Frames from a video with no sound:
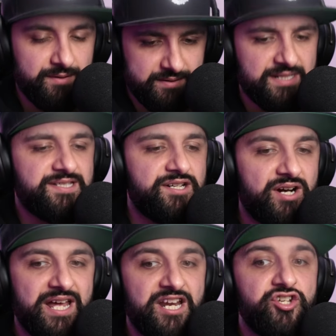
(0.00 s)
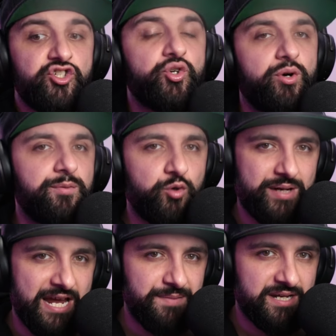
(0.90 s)
consider an enjoyable
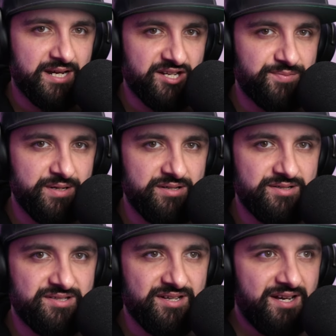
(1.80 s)
gaming experience.